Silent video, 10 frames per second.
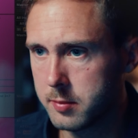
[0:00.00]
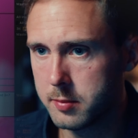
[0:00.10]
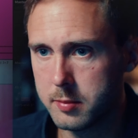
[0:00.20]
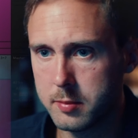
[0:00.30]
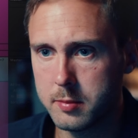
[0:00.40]

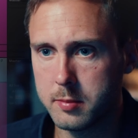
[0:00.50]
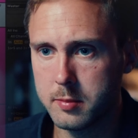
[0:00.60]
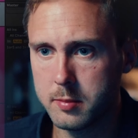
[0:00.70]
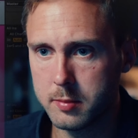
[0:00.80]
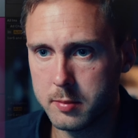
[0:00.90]
who
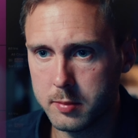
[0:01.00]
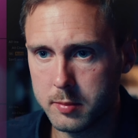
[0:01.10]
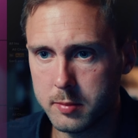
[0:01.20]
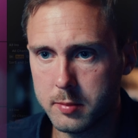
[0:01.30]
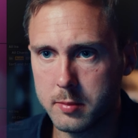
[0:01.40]
never thought
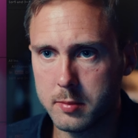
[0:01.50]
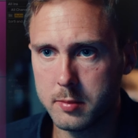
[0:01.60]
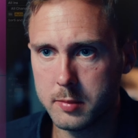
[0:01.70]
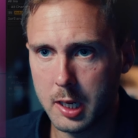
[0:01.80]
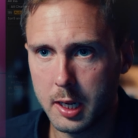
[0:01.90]
he could
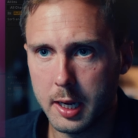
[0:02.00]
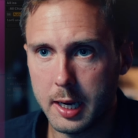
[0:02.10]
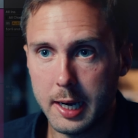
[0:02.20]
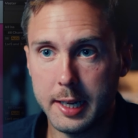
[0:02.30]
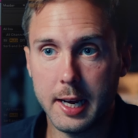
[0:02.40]

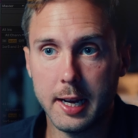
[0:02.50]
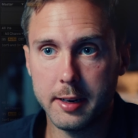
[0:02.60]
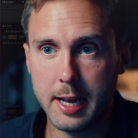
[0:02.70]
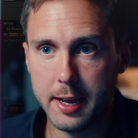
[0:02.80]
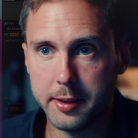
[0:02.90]
enjoy. And I
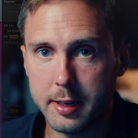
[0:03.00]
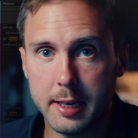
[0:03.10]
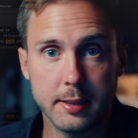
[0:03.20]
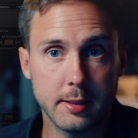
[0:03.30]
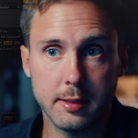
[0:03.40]
add
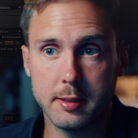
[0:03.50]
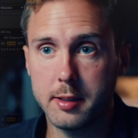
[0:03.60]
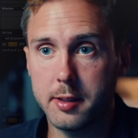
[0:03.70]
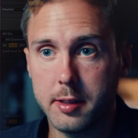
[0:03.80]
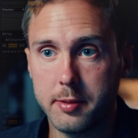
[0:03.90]

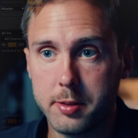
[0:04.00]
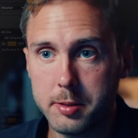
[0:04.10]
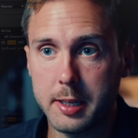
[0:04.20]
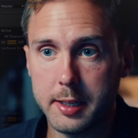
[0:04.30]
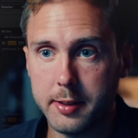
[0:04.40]
the
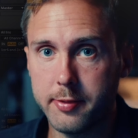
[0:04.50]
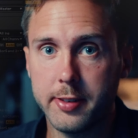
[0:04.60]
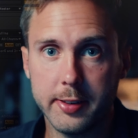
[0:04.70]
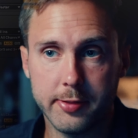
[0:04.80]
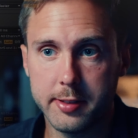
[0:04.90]
root and the
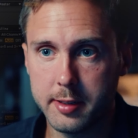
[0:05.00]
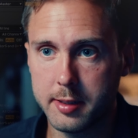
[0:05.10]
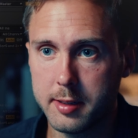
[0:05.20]
fifth